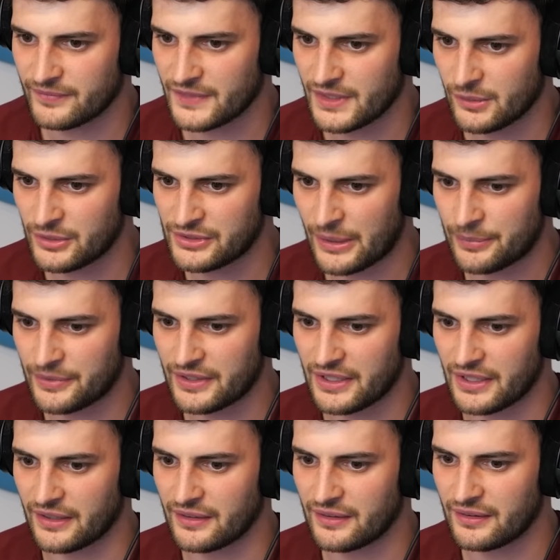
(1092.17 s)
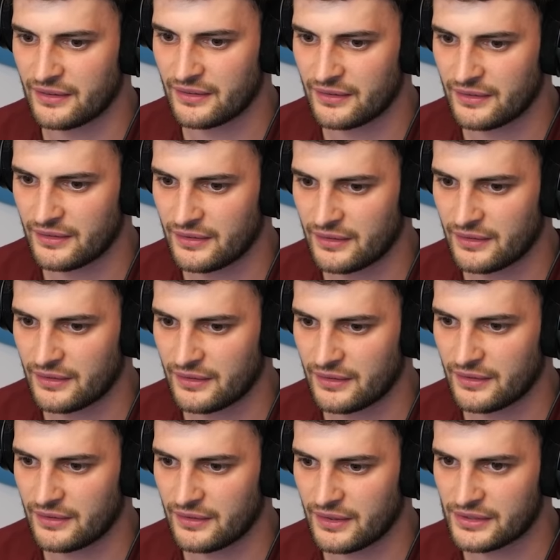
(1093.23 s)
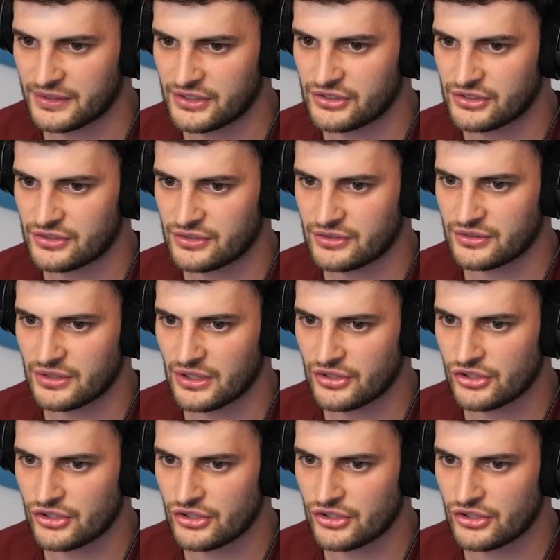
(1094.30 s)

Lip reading: What's happened here? Has